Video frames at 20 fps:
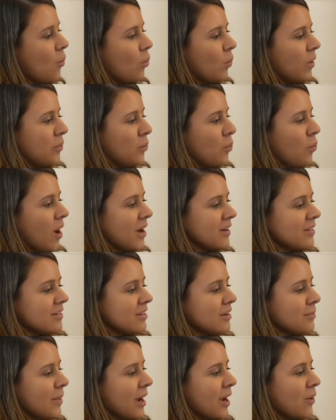when what
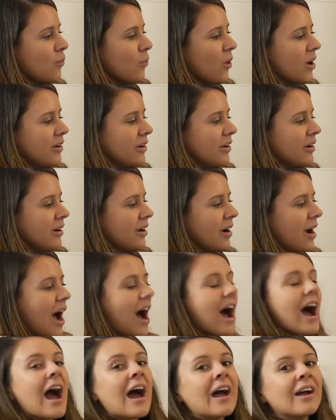to my wonder
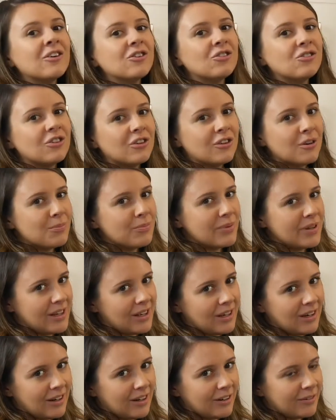I should
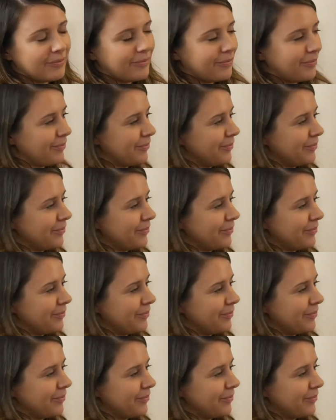appear